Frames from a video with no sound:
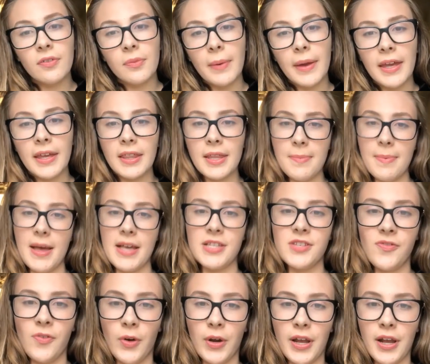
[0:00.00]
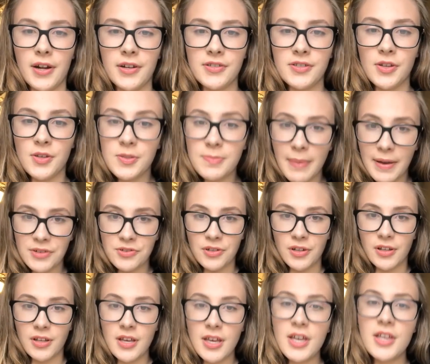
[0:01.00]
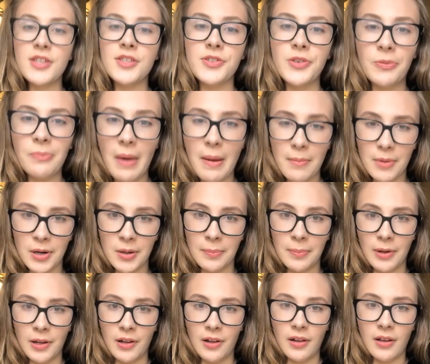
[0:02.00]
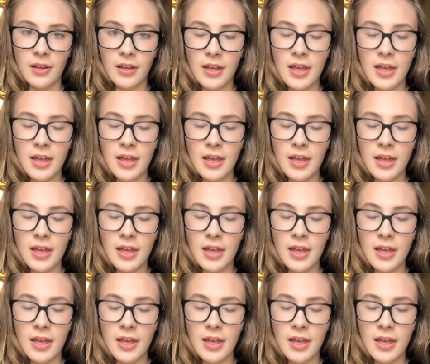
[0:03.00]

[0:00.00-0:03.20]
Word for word: for making the past four years so special and so memorable.